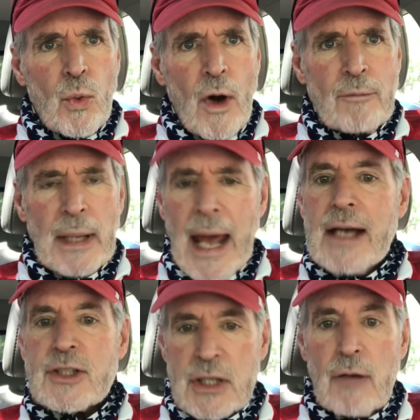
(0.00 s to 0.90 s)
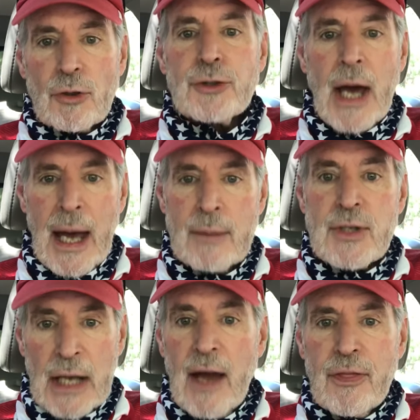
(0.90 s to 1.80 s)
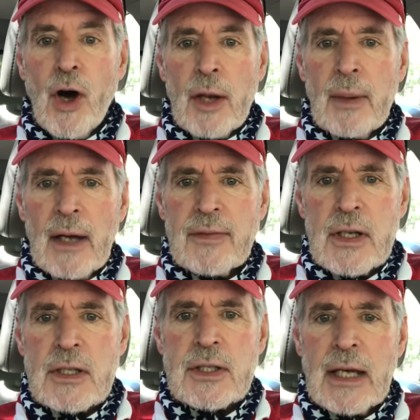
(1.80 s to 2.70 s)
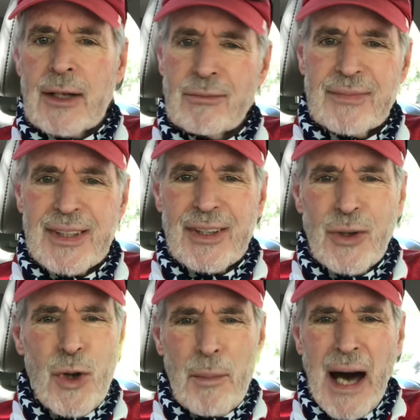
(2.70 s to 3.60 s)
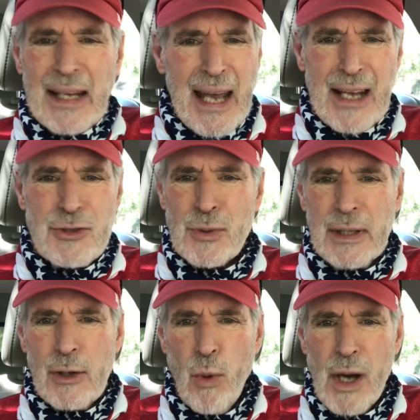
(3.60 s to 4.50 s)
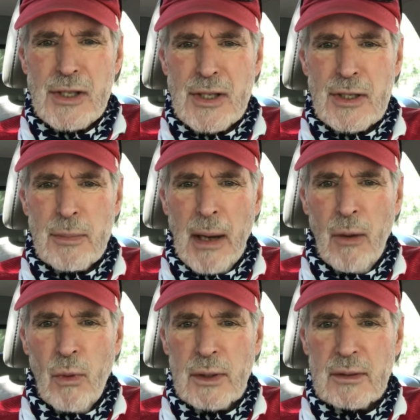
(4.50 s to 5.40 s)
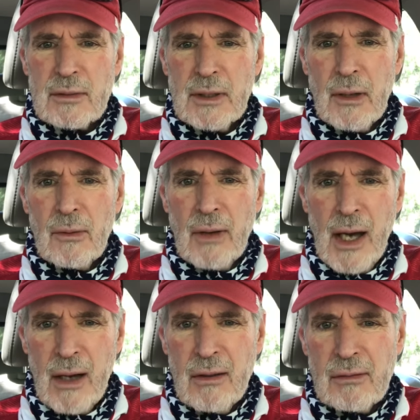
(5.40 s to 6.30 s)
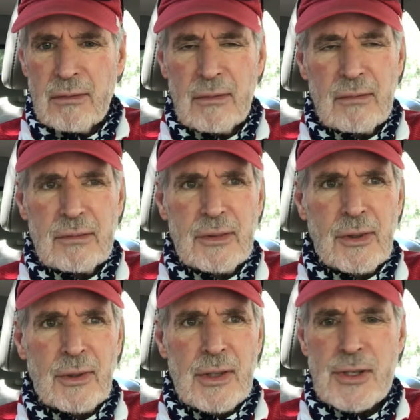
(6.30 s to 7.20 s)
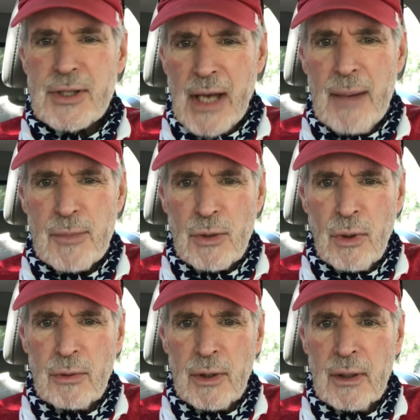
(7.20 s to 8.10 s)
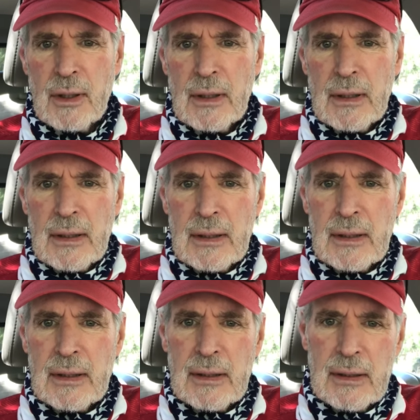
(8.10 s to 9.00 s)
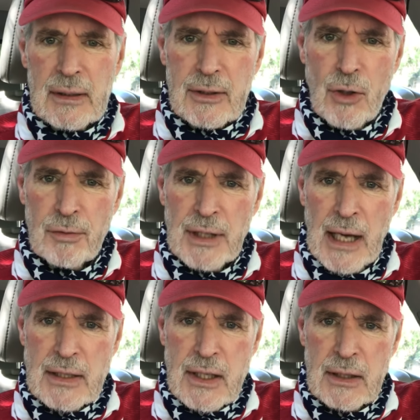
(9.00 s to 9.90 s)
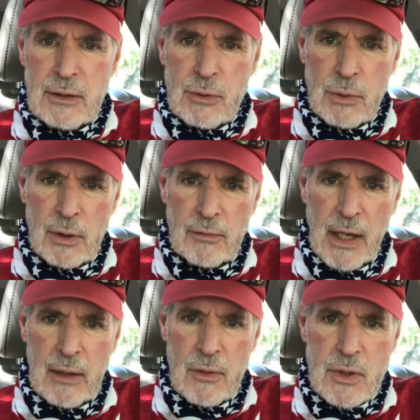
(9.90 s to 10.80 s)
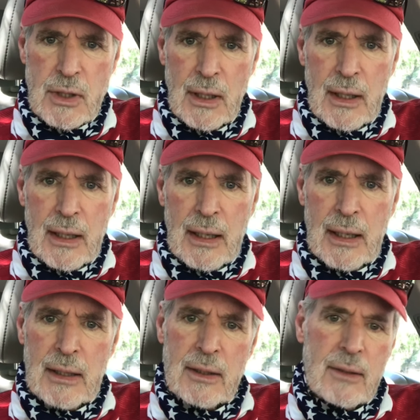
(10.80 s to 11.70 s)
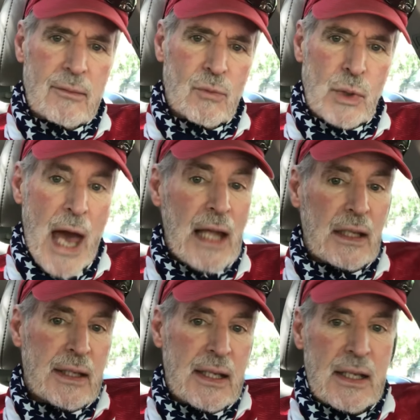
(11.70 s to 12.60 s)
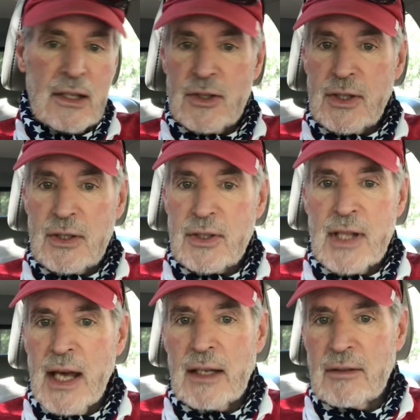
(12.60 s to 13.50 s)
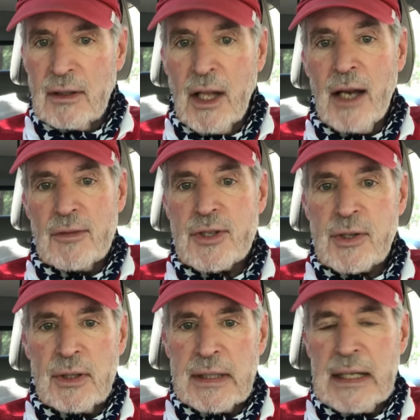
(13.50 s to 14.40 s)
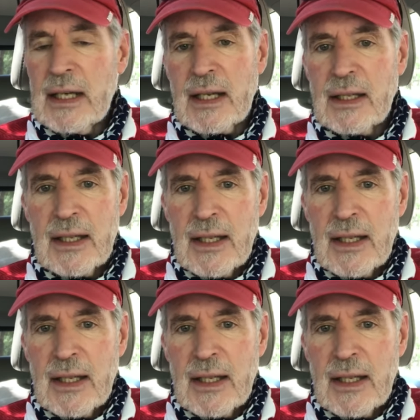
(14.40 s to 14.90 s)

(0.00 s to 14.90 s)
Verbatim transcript: I've been asked several times, and I thought about this, that who am I to answer any questions about what, you know, how you're going to escape corona, uh, COVID-19 coronavirus? And reality is, is that a lot of us are going to get it,